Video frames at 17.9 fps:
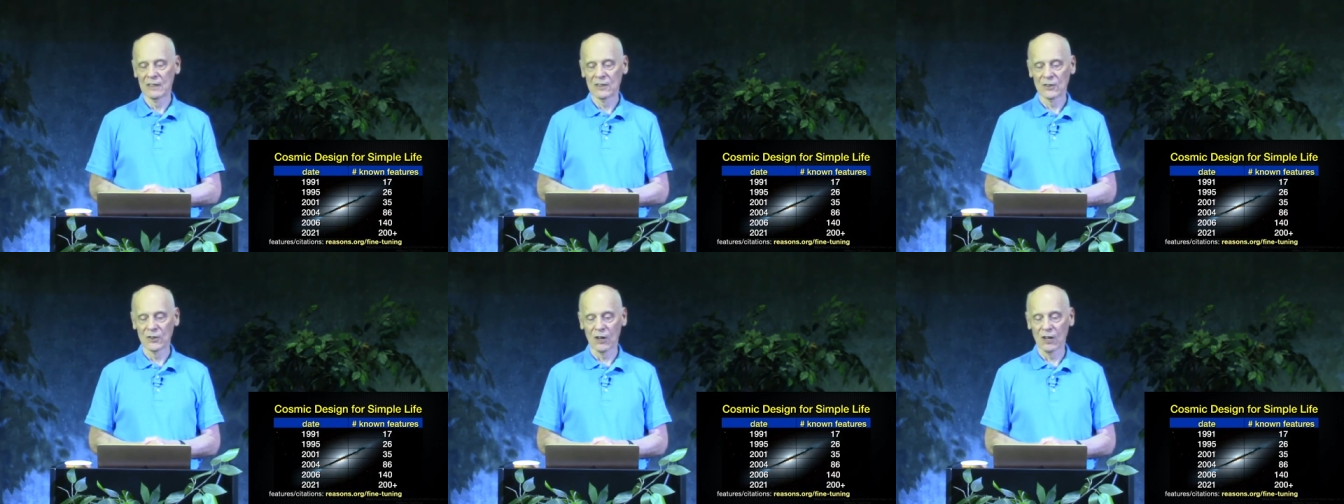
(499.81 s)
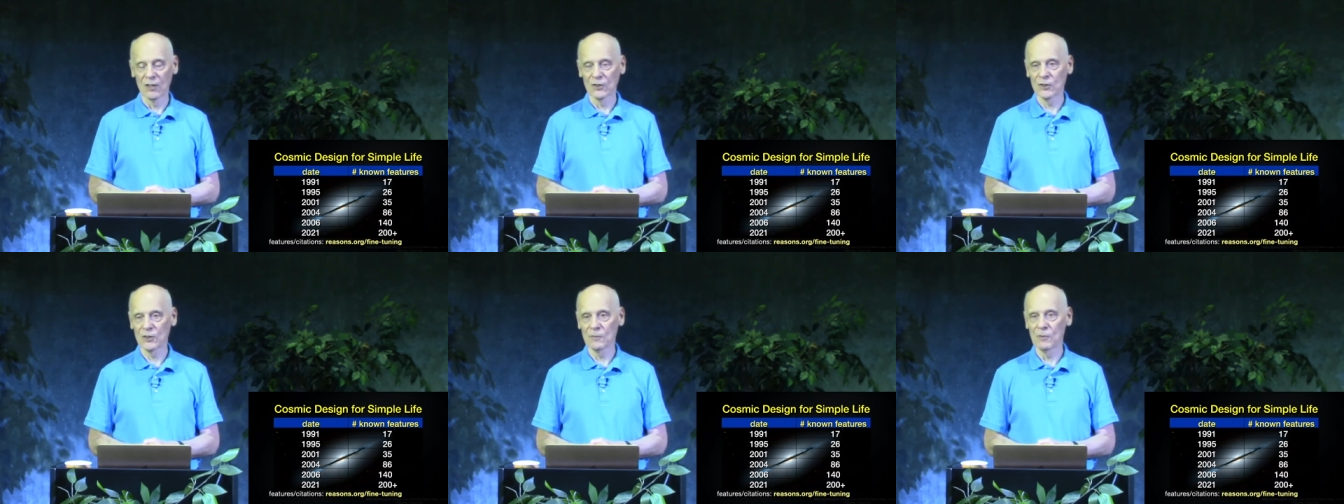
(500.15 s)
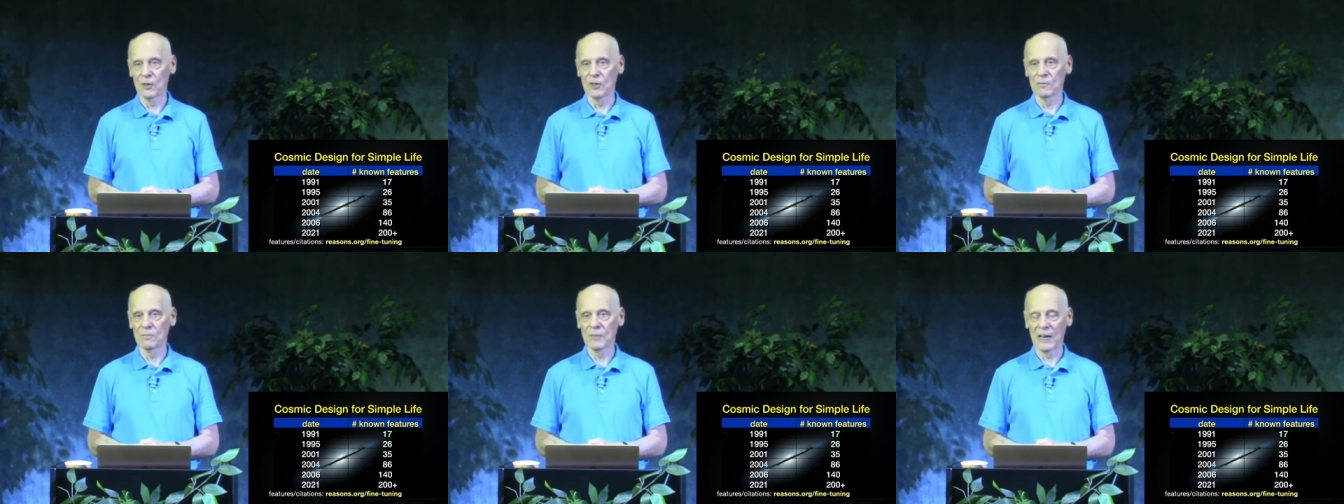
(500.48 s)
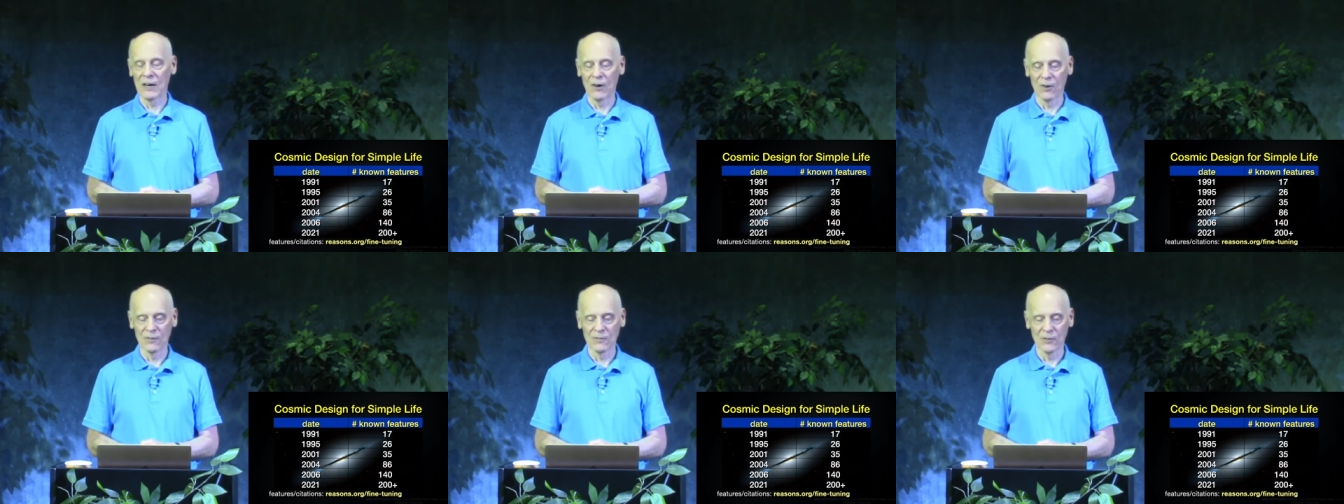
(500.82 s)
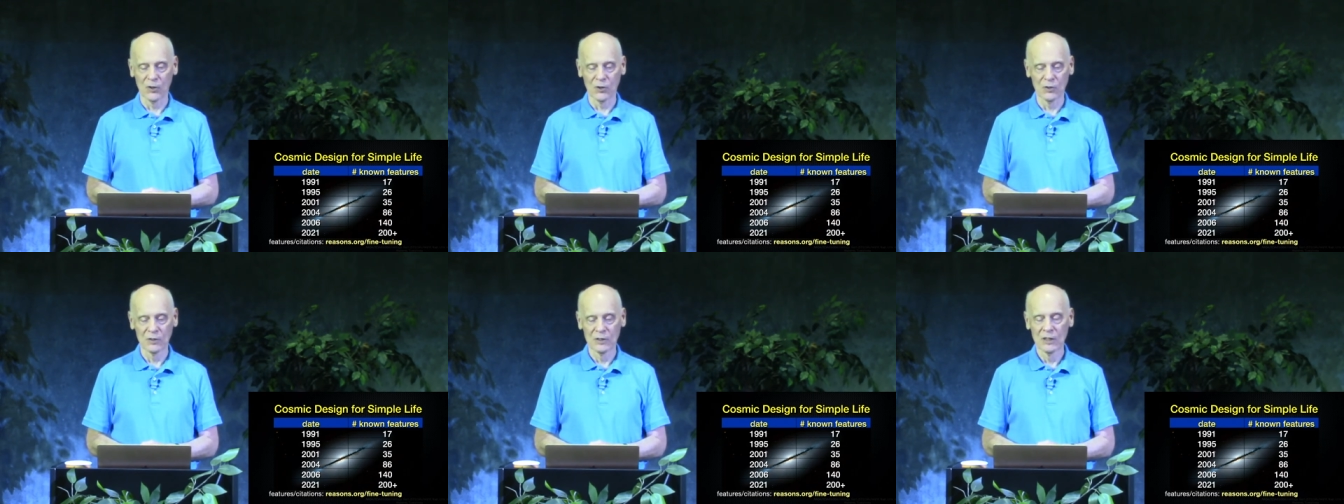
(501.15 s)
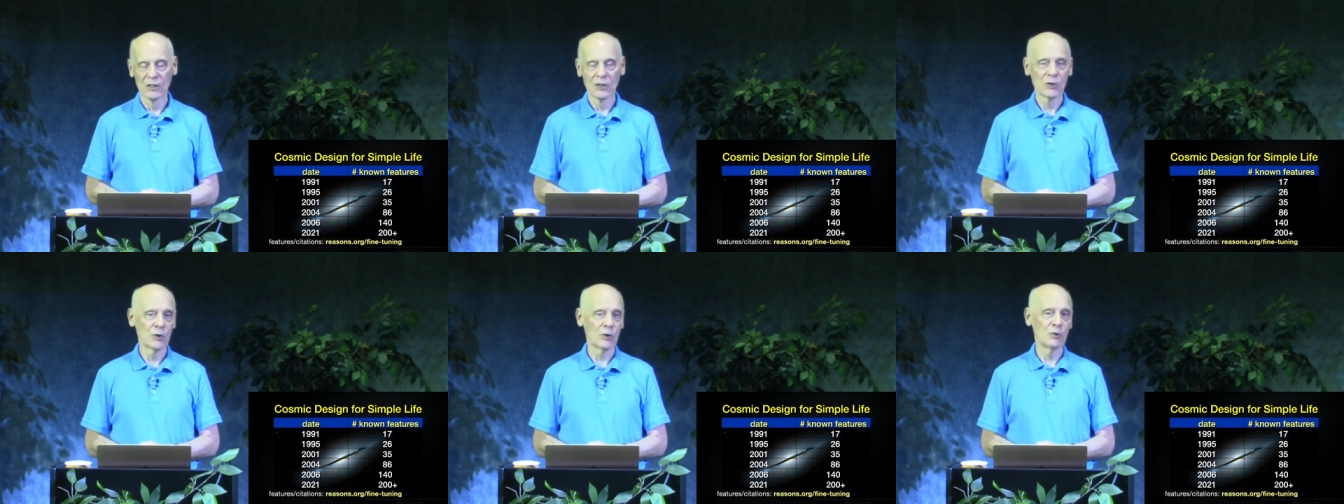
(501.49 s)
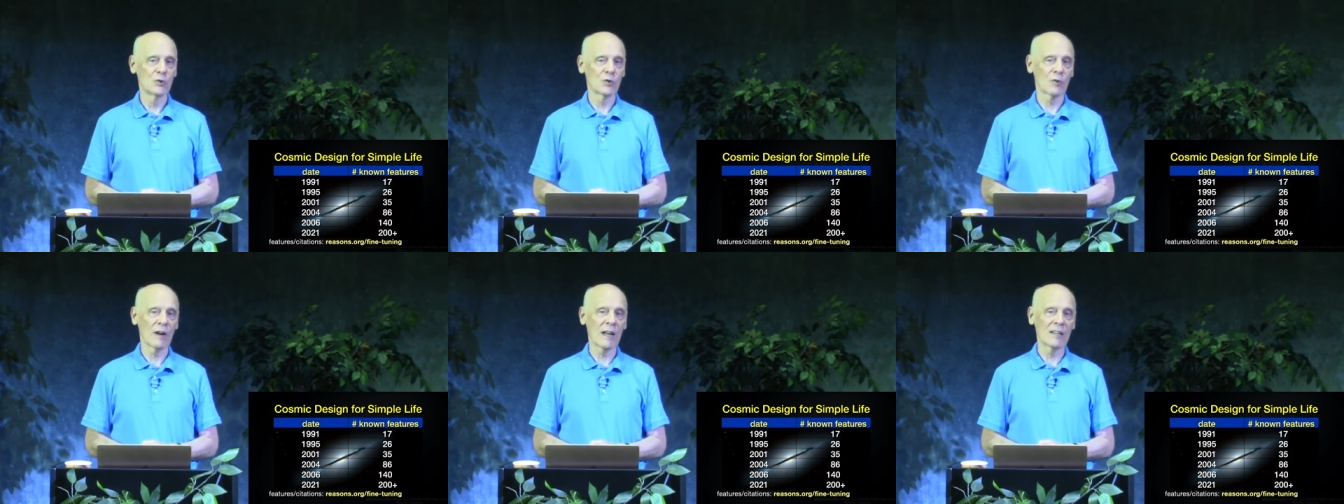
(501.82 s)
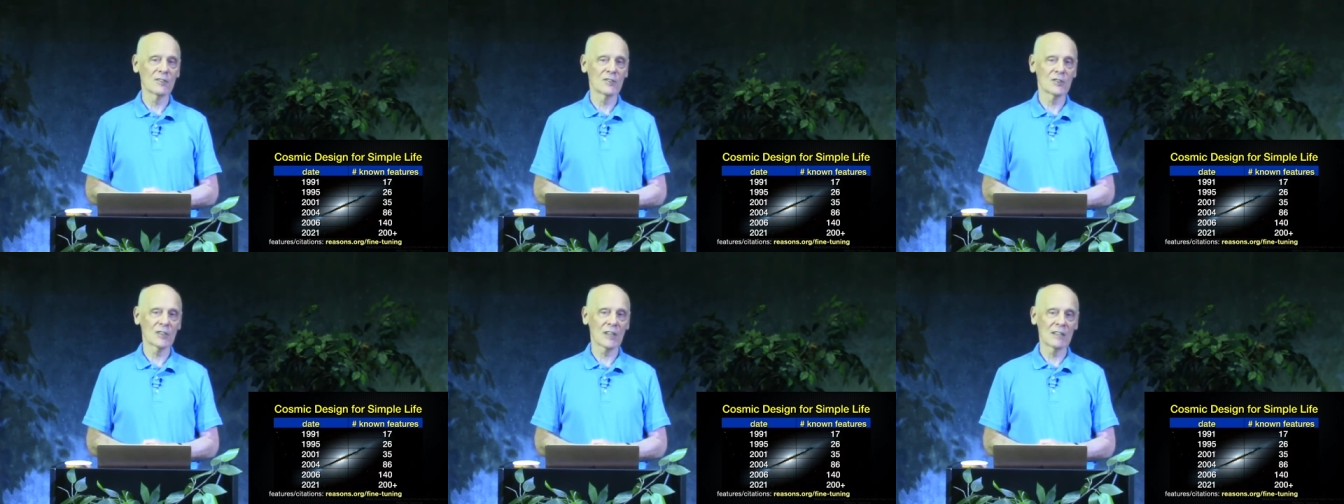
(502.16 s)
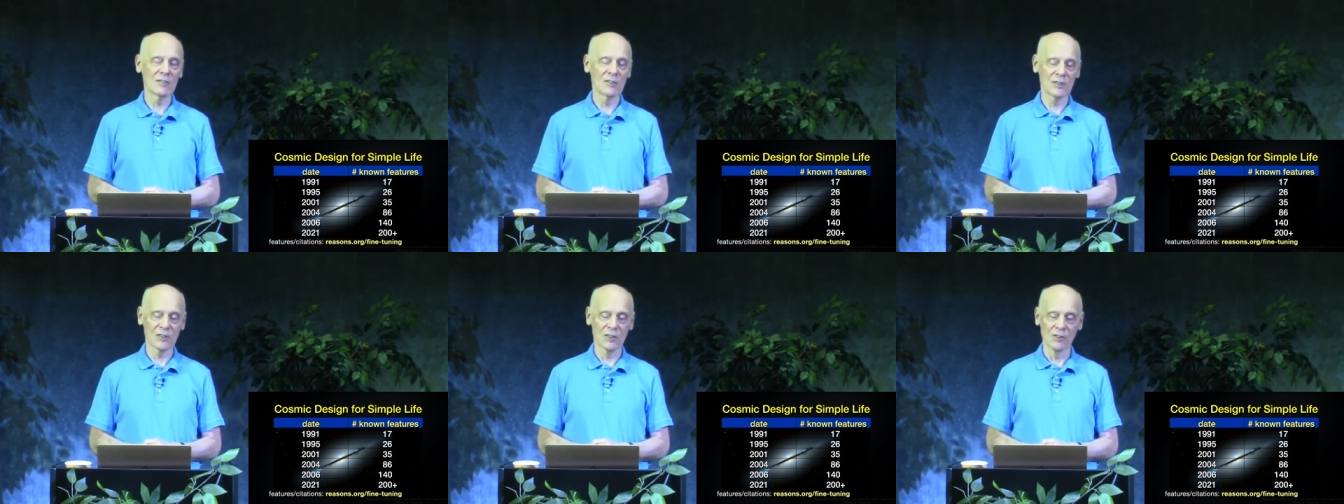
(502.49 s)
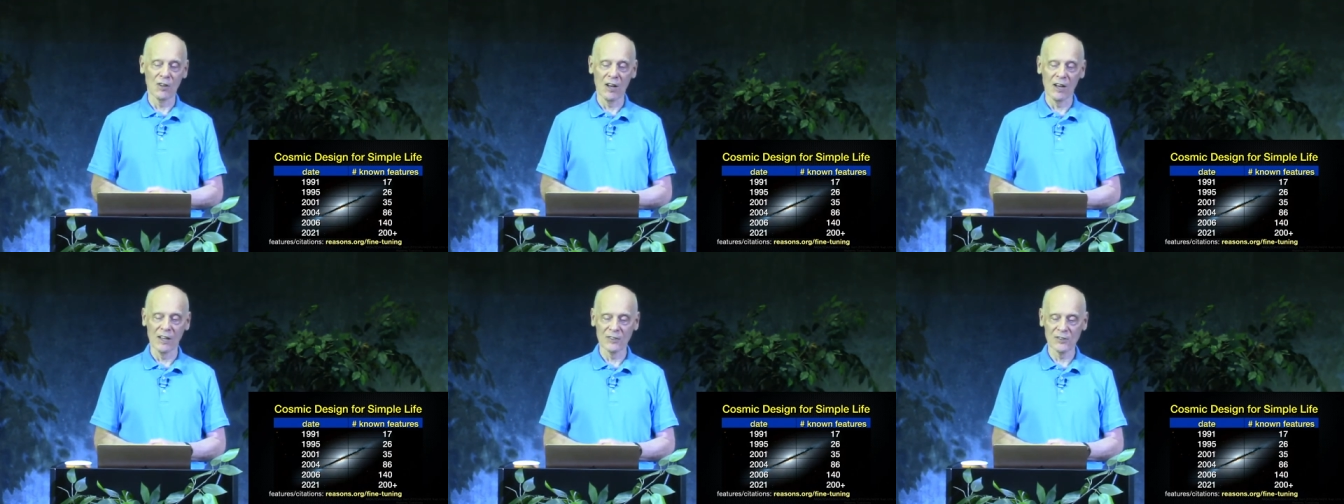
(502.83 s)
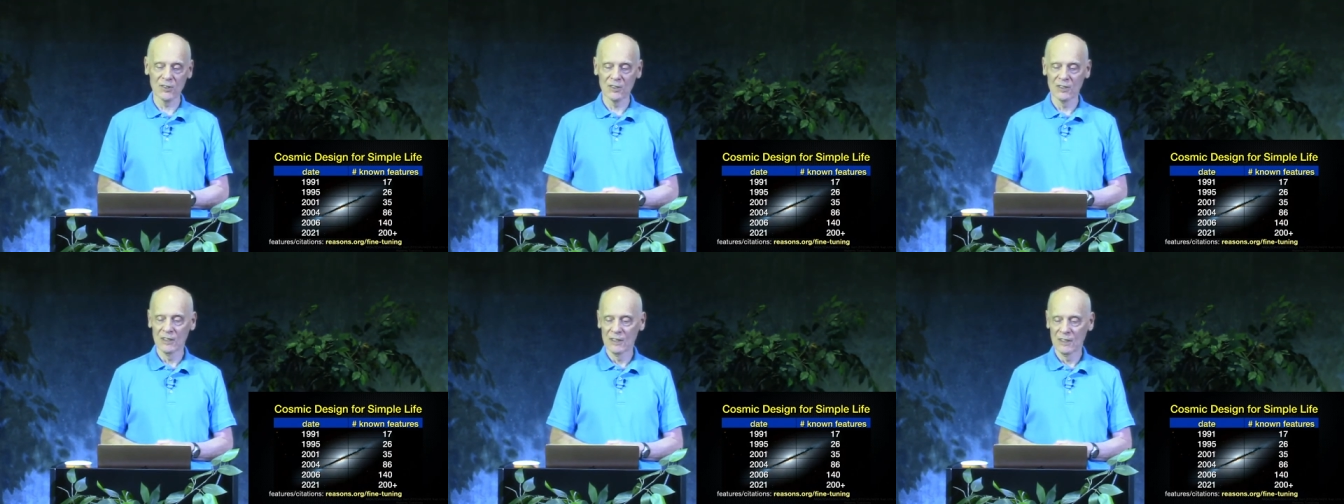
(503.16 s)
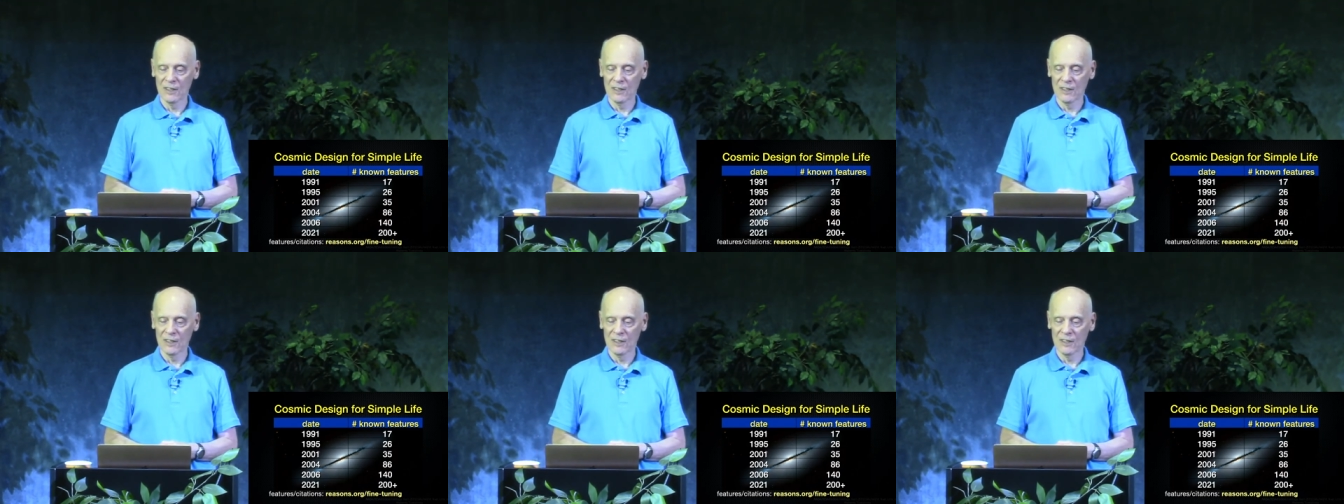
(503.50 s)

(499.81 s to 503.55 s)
knowledgeable, and powerful who transcends the laws